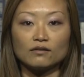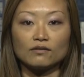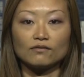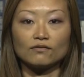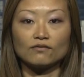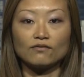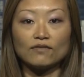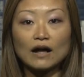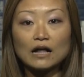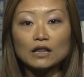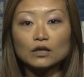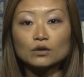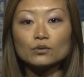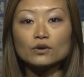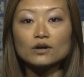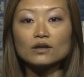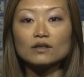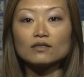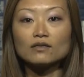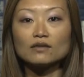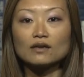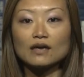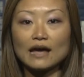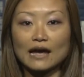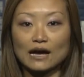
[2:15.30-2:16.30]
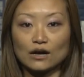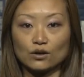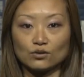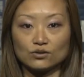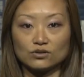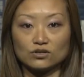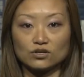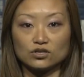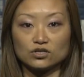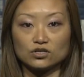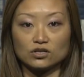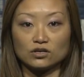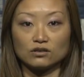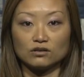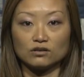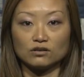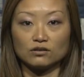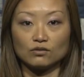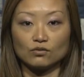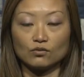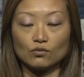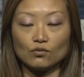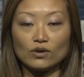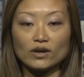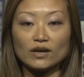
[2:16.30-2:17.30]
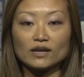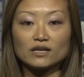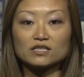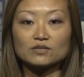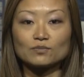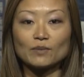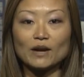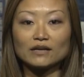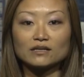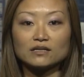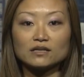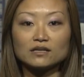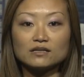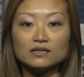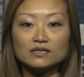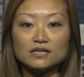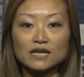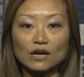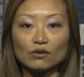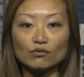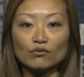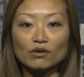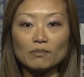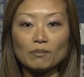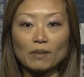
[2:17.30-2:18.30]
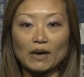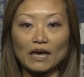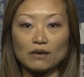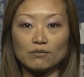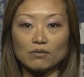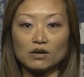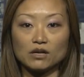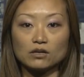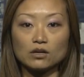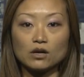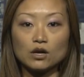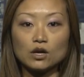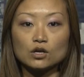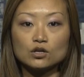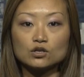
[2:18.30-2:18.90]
Following the acquisition, we expect debt repayment